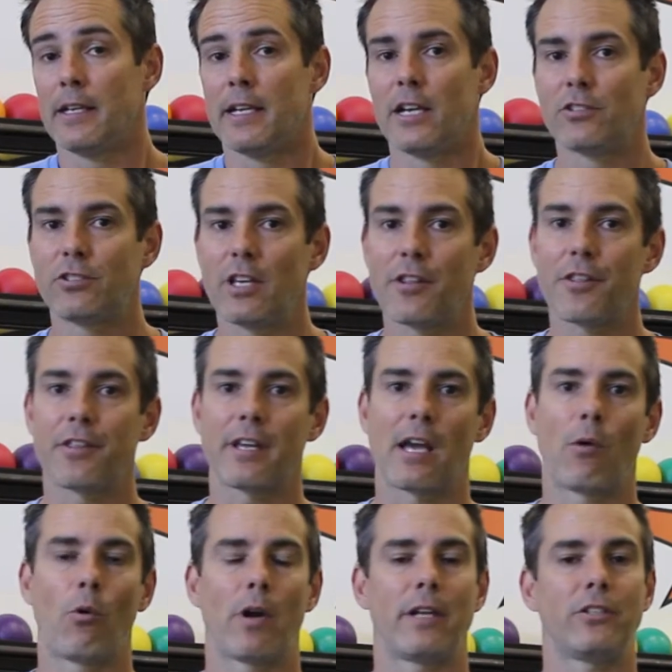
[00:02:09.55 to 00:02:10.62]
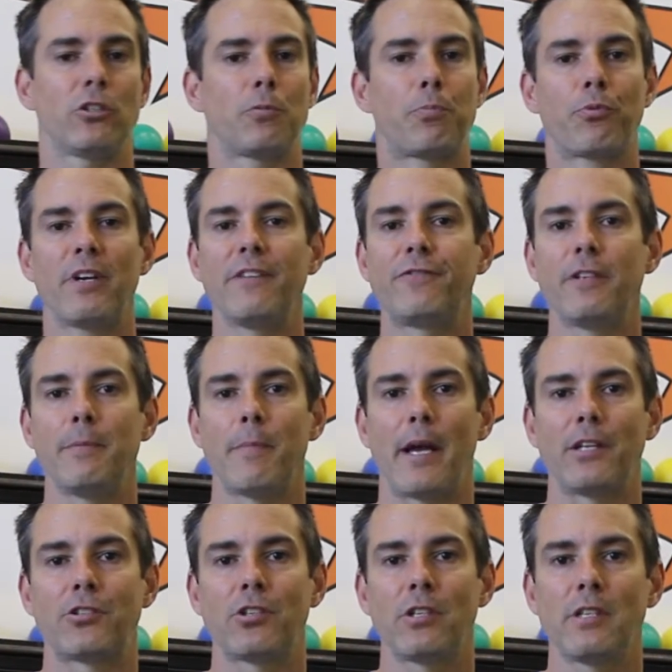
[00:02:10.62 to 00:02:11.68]
Here's the other thing I want to just briefly
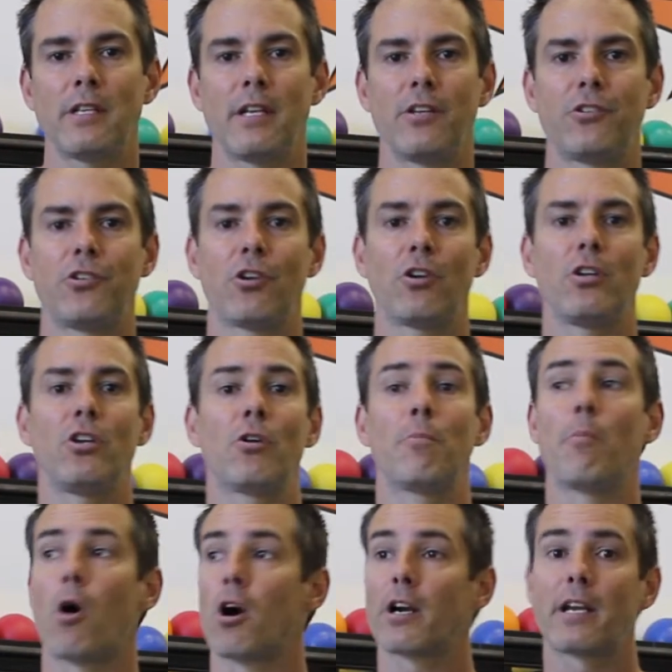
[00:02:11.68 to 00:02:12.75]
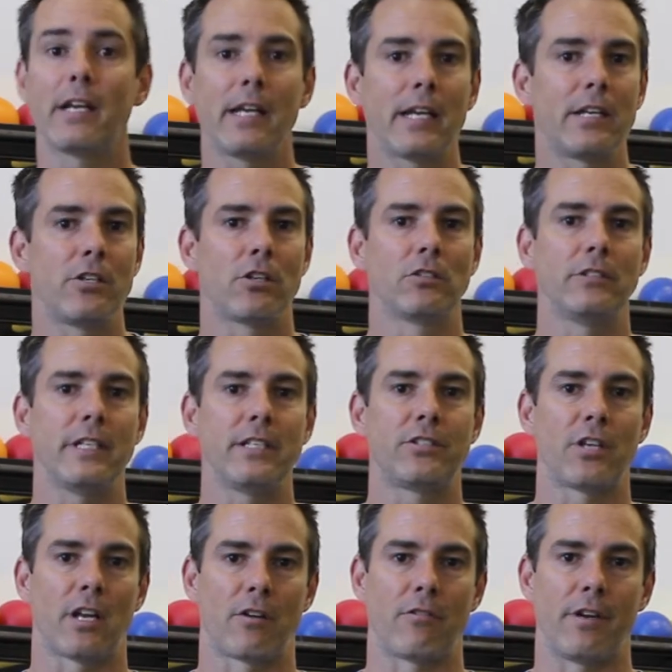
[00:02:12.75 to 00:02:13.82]
mention is your marketing and your lead
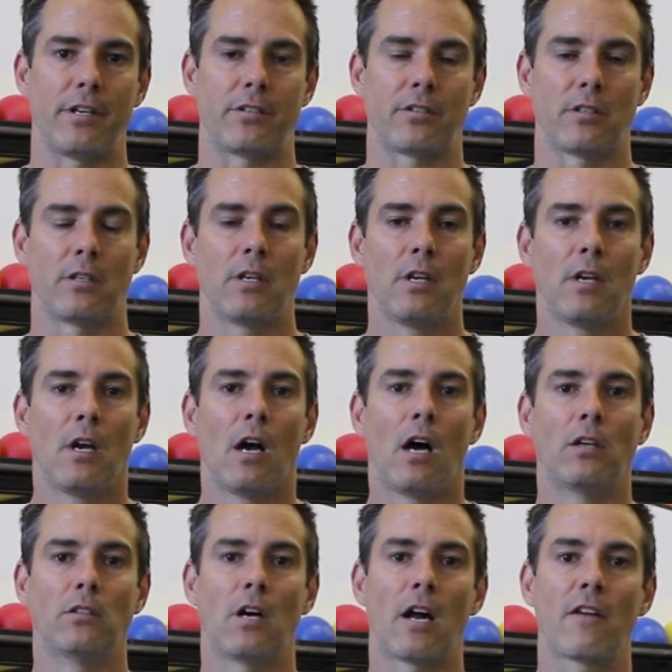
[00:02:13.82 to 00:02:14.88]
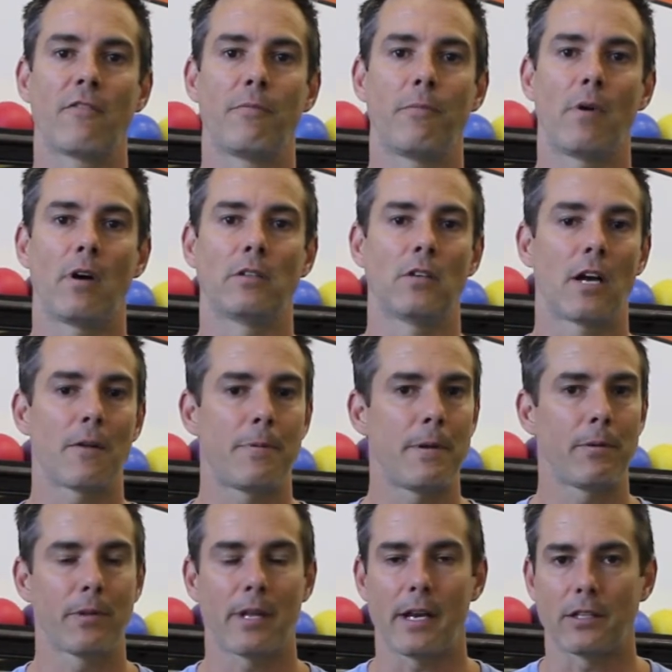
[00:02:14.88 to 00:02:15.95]
generation. A lot of
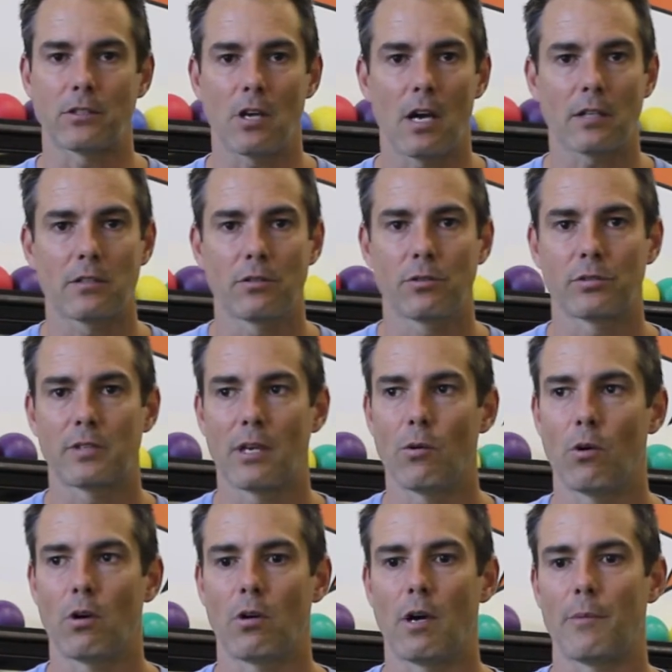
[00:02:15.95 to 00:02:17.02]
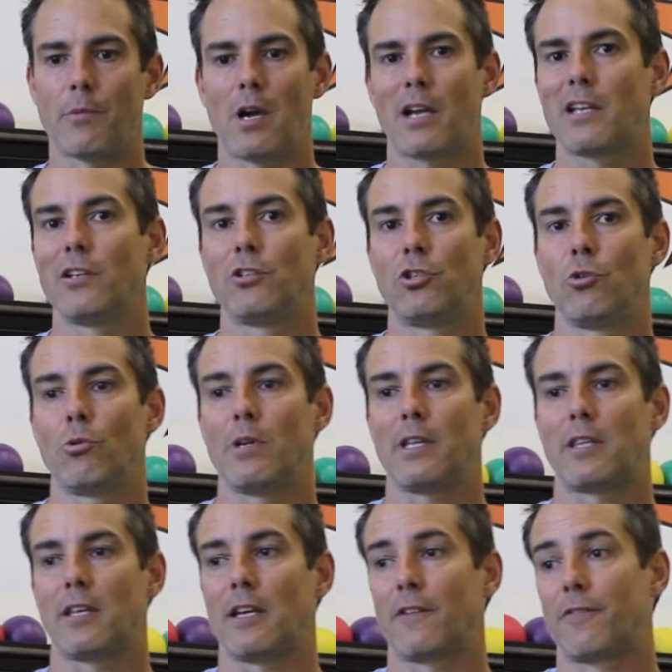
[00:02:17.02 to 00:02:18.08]
people that I talk to will say, well, I'm not going to do
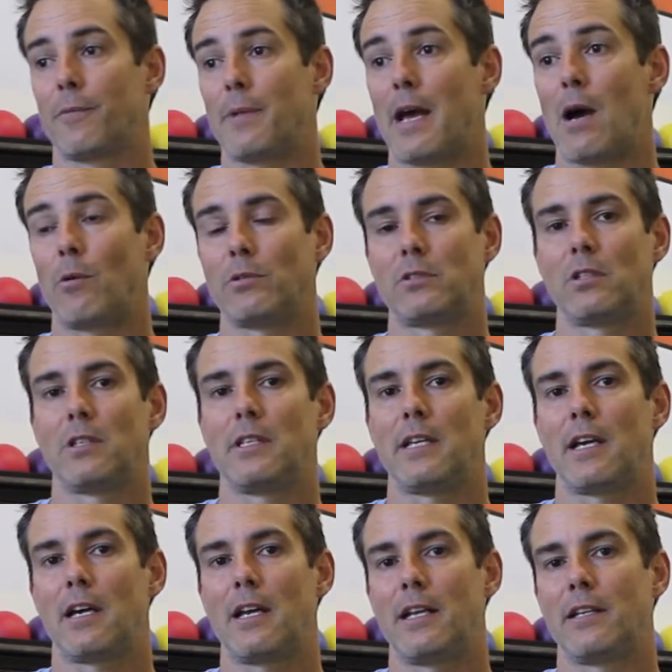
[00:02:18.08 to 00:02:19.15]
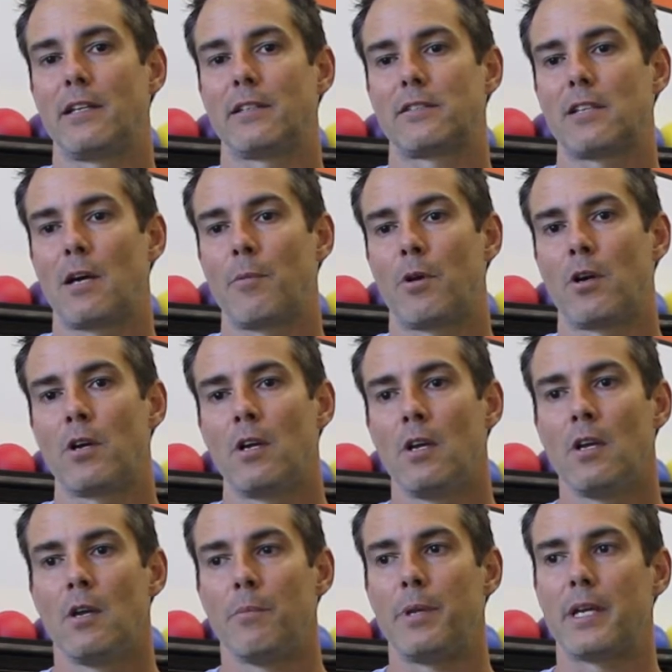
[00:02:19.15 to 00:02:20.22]
anything from now until the end of the summer
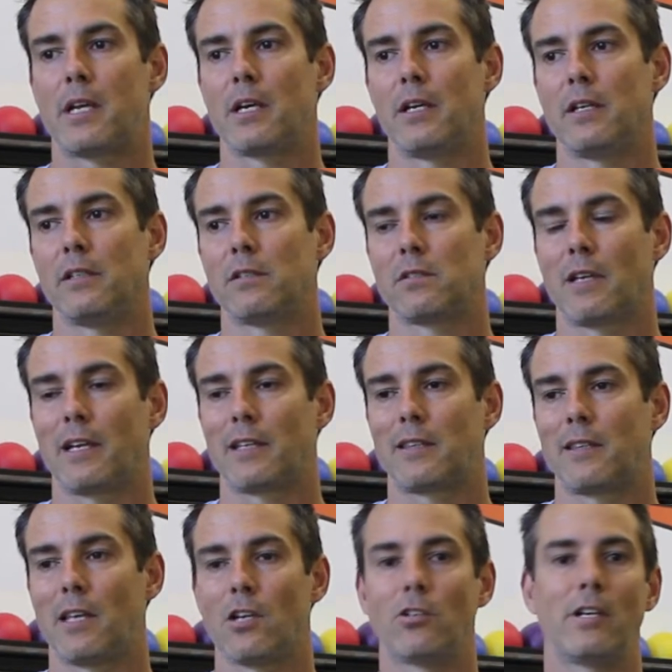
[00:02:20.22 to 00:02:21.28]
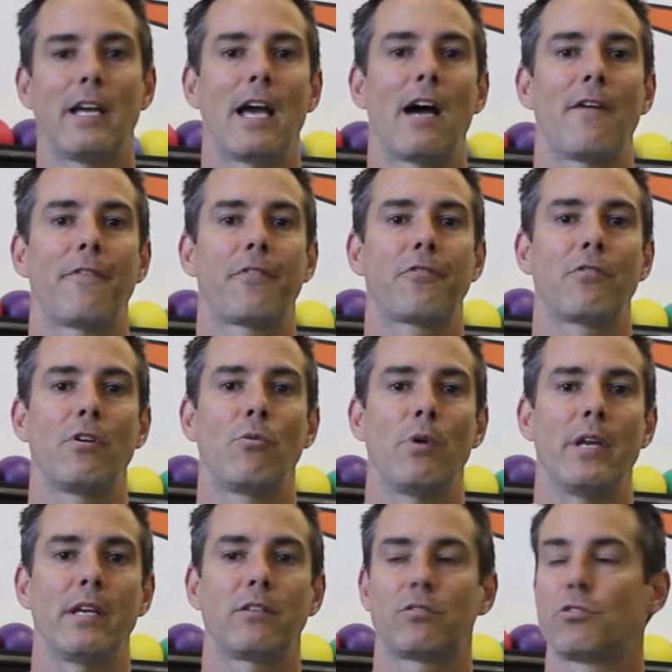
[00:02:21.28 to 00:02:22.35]
because they only have 3
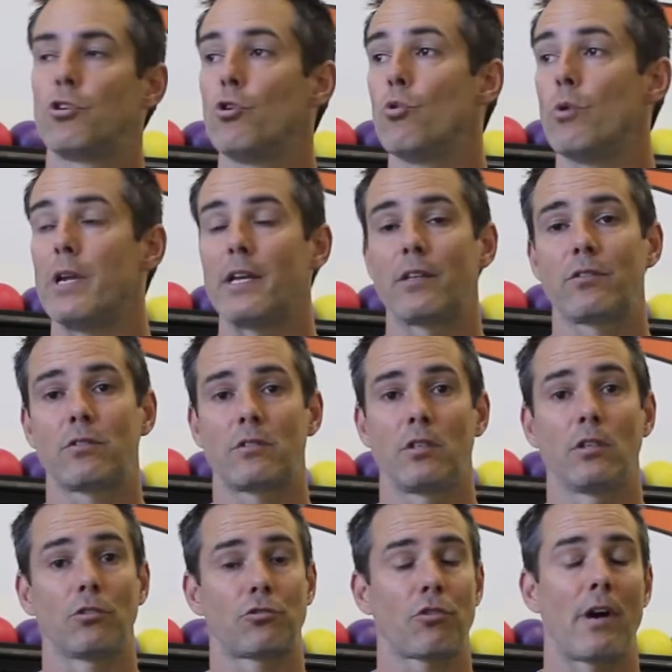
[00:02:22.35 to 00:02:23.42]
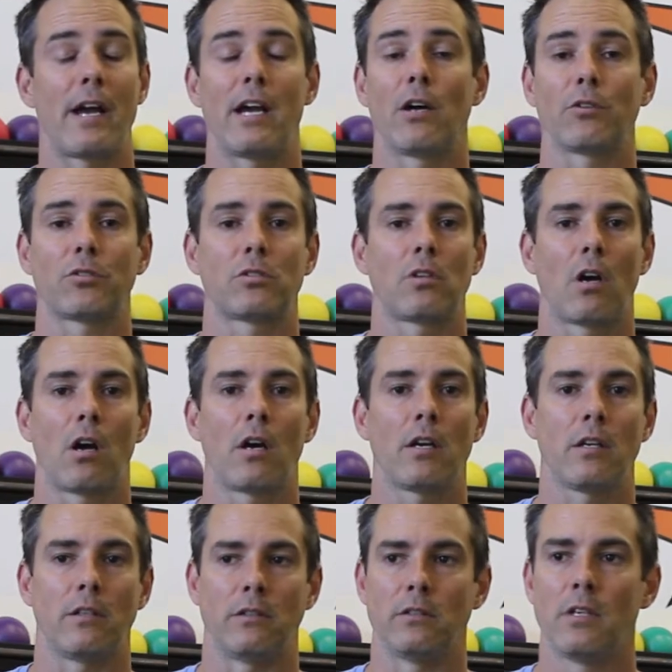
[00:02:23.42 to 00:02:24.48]
weeks, 2 weeks till tryouts
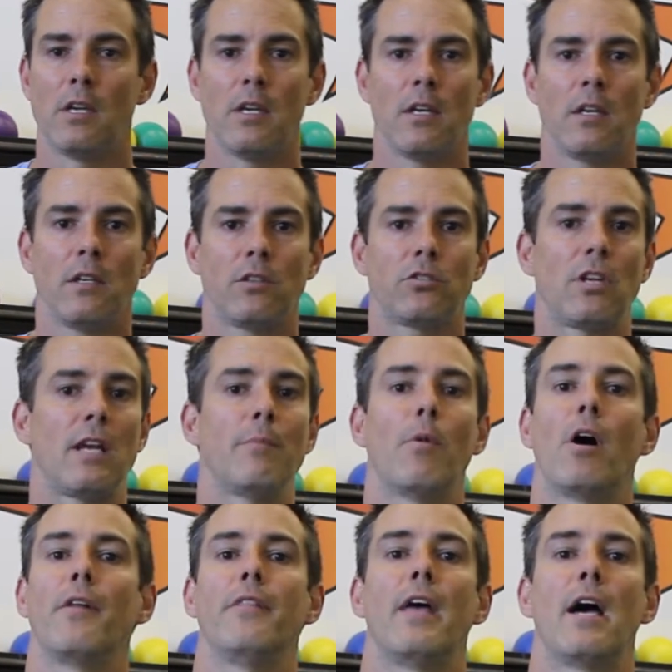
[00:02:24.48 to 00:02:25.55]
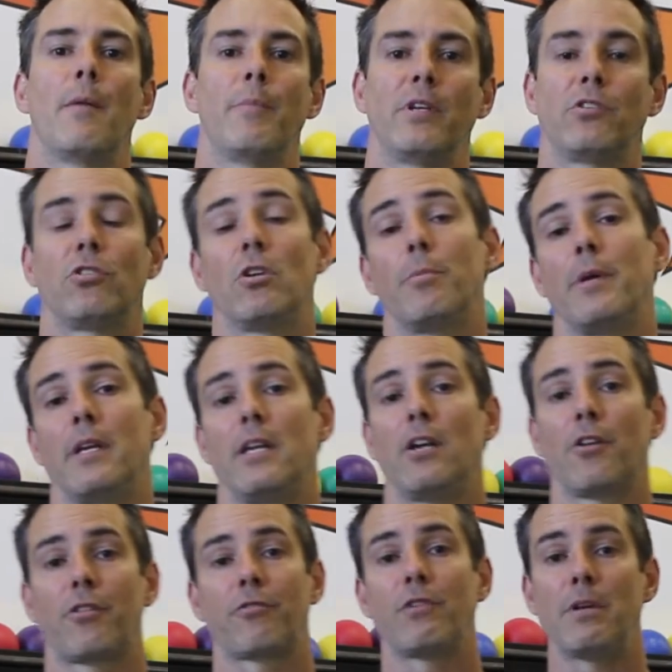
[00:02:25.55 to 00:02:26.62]
start, and shame on them. They should have been
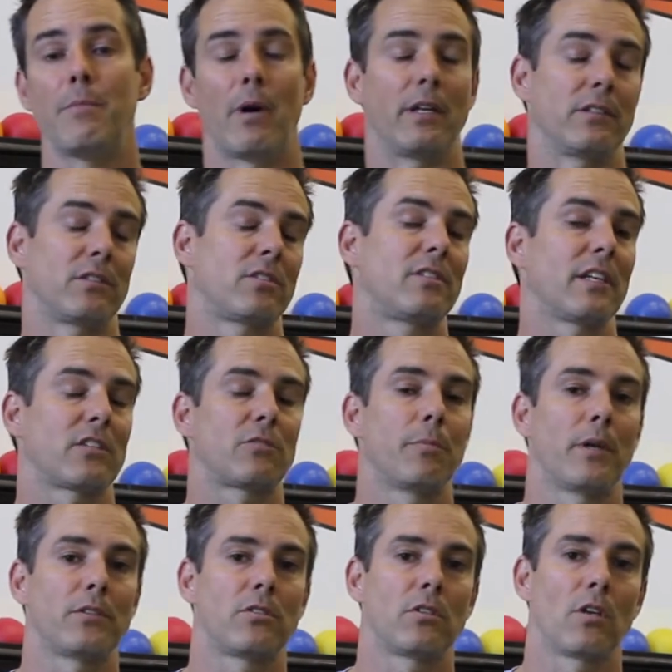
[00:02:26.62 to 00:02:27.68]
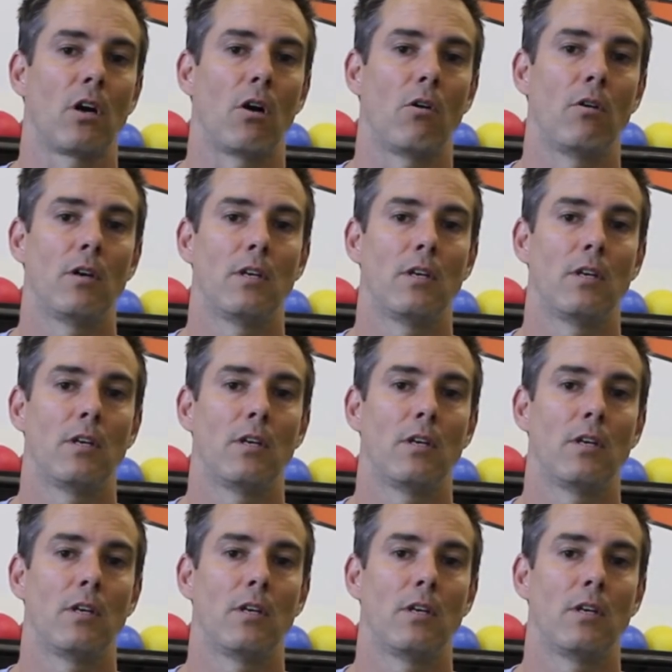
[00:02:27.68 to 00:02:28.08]
here 3 months, 6 months ago.